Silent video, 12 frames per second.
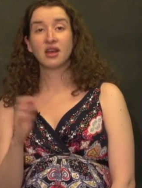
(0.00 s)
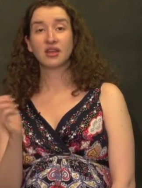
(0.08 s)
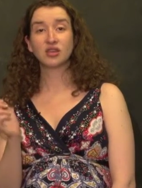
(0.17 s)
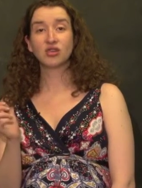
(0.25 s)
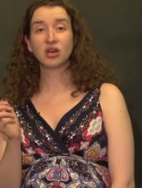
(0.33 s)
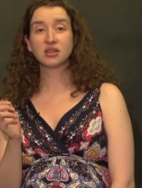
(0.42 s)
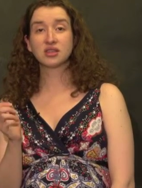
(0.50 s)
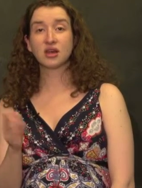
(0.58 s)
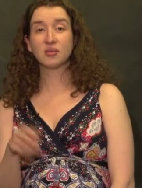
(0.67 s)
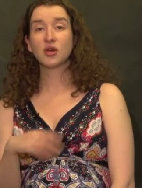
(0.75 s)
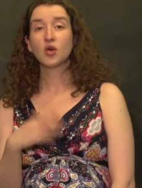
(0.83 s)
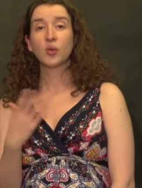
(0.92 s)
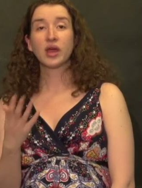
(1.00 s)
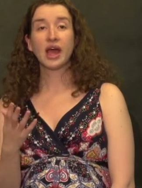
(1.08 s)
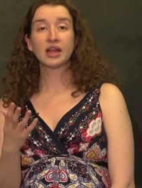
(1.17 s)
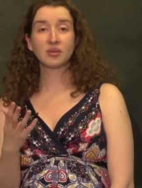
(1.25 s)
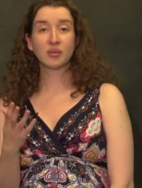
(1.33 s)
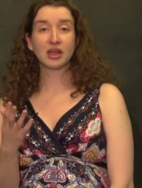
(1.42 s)
and then draw some. We
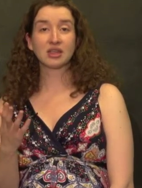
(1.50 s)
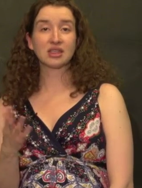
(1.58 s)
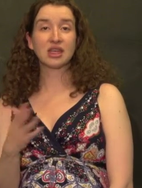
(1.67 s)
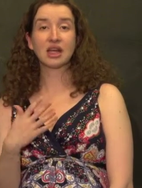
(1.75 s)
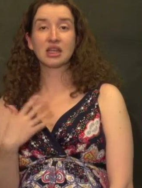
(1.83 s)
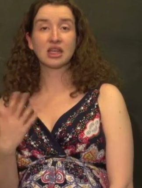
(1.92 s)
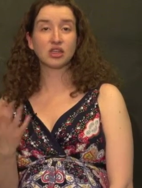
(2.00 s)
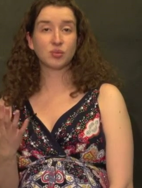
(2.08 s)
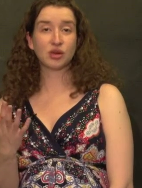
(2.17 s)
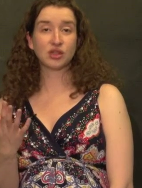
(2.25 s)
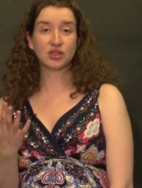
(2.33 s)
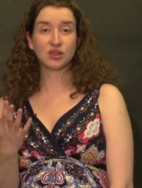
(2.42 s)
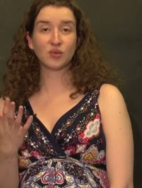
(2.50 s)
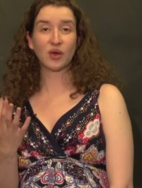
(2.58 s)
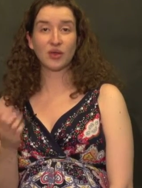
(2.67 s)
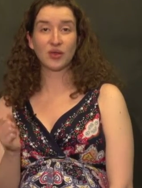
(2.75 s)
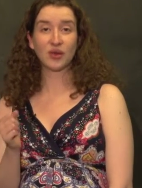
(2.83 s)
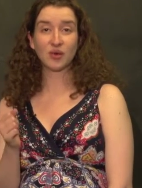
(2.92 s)
had to be able to tell each person
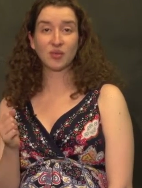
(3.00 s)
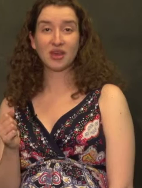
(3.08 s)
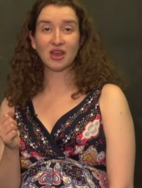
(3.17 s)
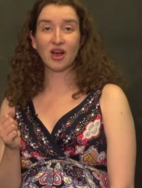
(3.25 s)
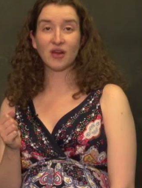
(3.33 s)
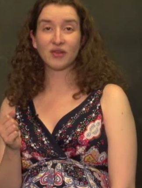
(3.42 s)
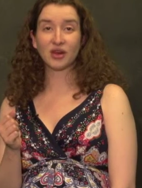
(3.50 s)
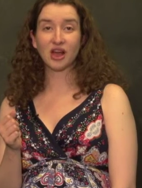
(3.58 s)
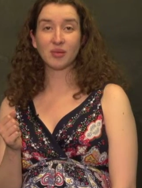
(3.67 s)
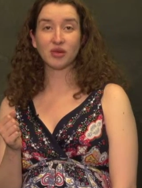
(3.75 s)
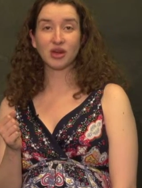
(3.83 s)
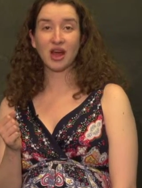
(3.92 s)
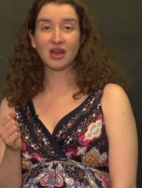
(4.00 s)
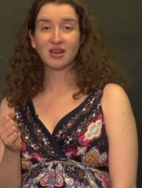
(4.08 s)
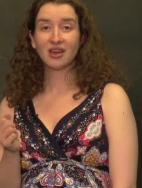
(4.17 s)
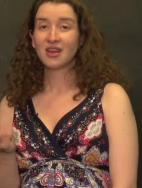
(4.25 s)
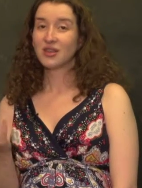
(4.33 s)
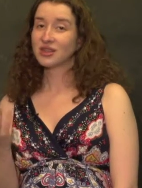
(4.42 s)
whether they were being offered help or not.
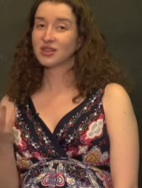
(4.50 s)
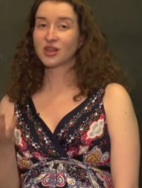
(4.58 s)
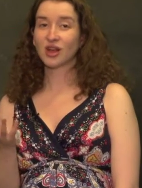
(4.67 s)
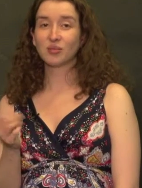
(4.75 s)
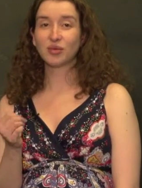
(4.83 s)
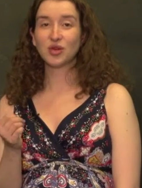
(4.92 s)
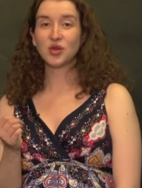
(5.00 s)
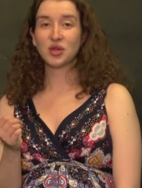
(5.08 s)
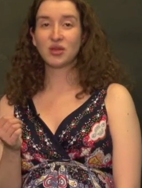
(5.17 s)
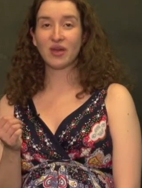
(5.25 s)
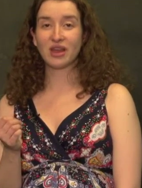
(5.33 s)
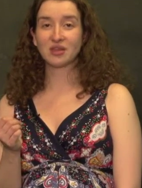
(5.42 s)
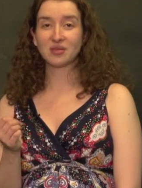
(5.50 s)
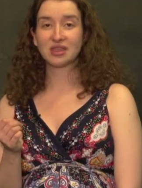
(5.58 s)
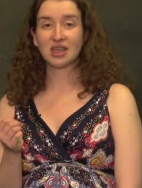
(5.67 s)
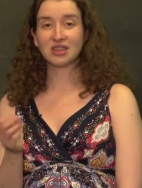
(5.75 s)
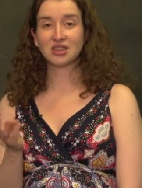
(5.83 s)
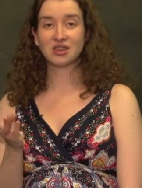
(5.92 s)
This is called Bernoulli
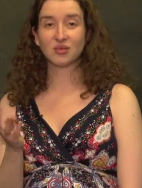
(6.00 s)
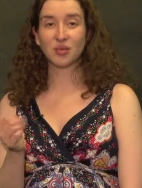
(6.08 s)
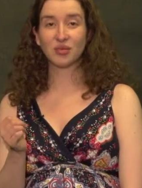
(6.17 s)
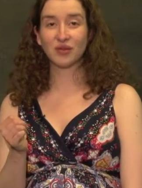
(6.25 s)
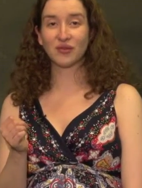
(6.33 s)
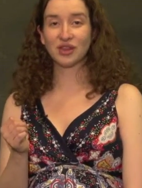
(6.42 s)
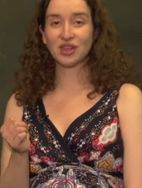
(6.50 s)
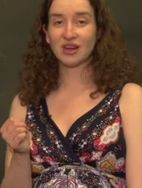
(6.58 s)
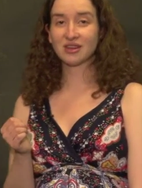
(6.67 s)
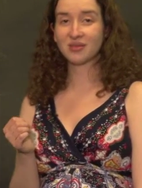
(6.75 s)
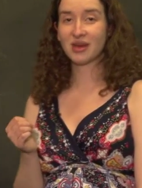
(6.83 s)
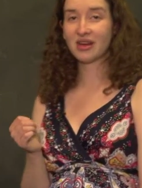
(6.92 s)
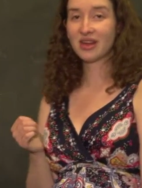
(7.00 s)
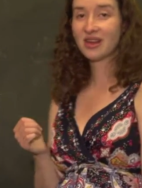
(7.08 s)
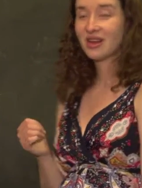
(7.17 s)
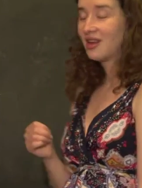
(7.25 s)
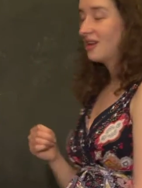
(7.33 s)
randomization, and we briefly talked about it